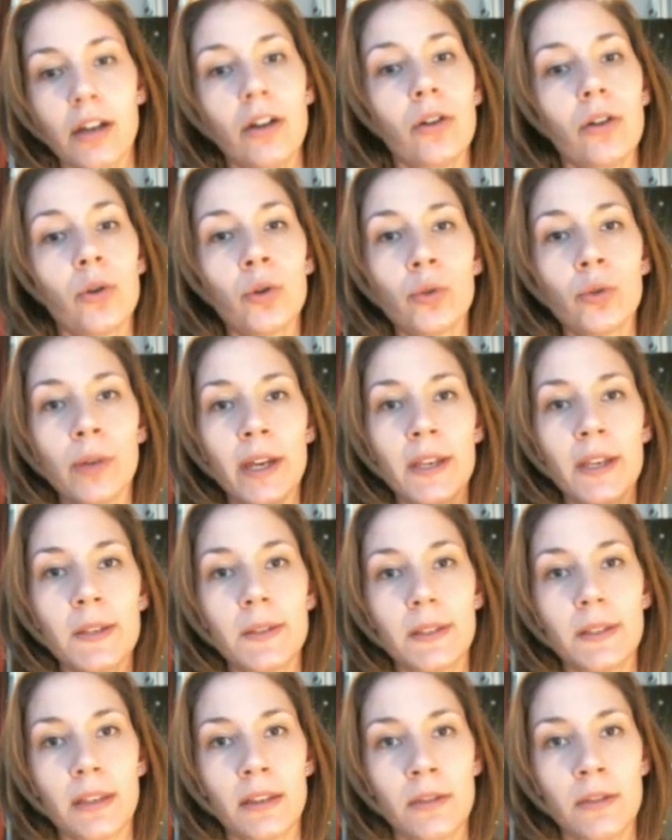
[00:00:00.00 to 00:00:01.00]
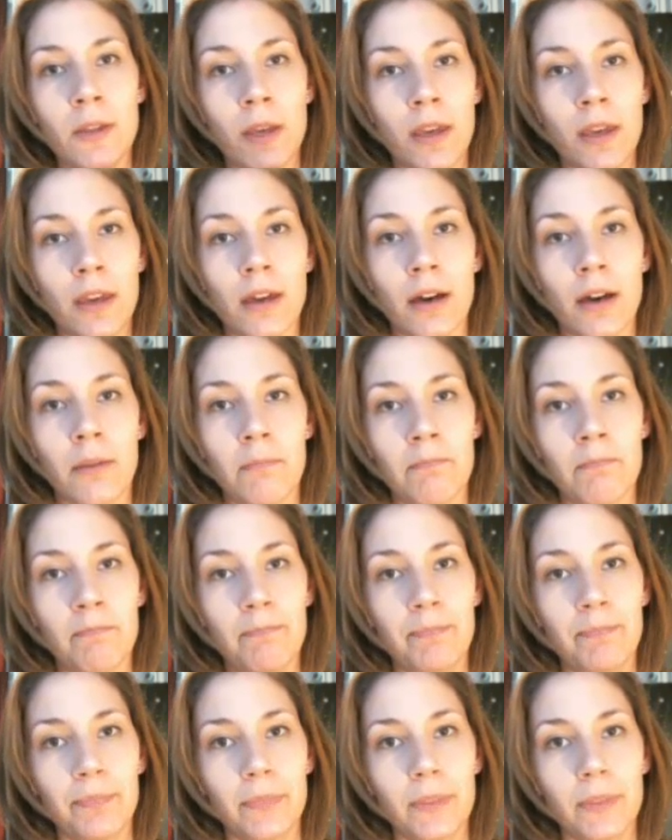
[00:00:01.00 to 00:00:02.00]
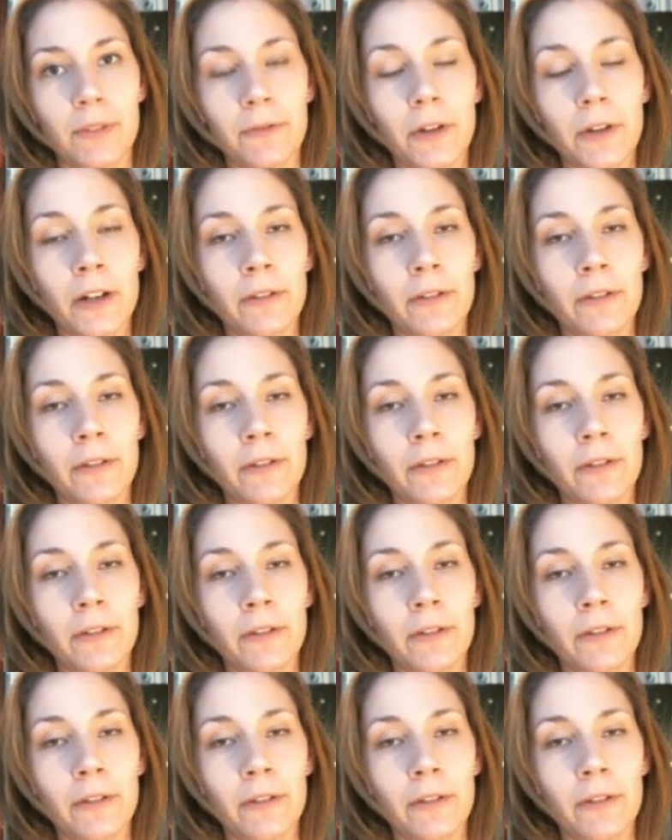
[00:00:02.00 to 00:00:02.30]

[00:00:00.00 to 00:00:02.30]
Always in the front